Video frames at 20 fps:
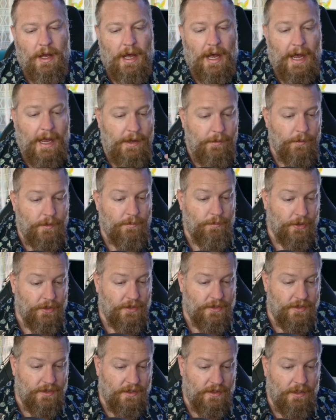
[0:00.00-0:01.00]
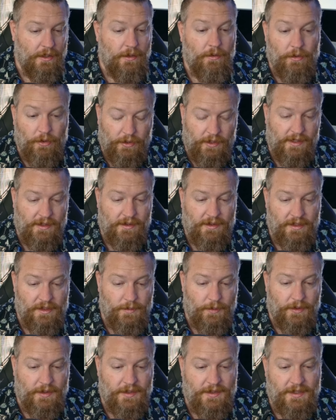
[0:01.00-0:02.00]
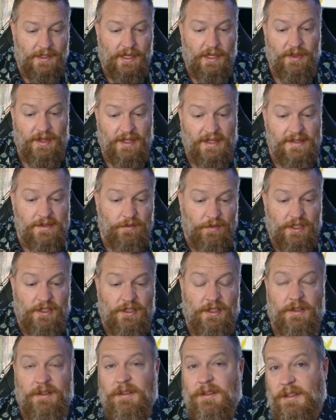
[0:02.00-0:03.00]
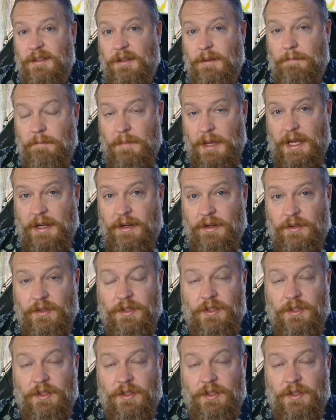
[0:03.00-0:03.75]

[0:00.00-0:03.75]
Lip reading: I would personally, looking at these books, say these regions matter.